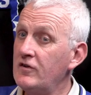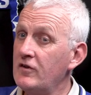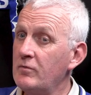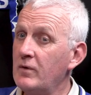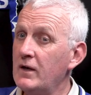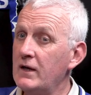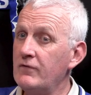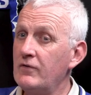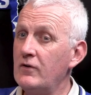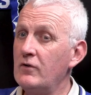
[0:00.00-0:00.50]
as
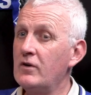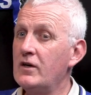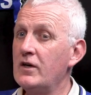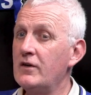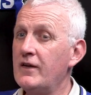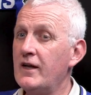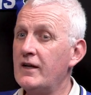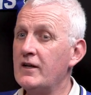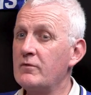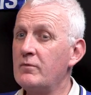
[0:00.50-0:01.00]
well, if you look
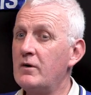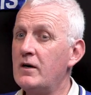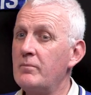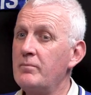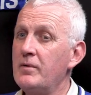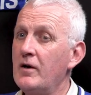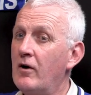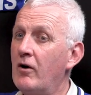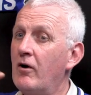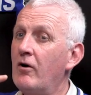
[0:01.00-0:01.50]
at that as well,
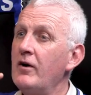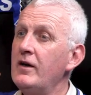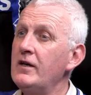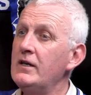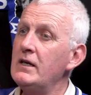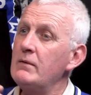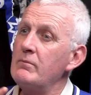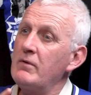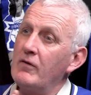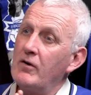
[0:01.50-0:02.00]

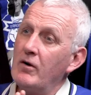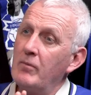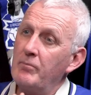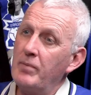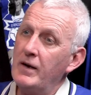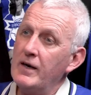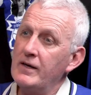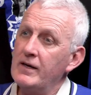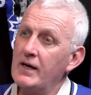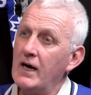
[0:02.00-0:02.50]
behind him you've got
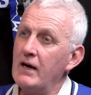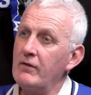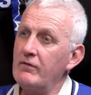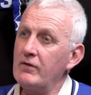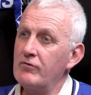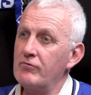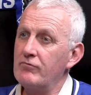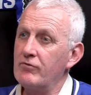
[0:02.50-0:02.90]
Ben Davies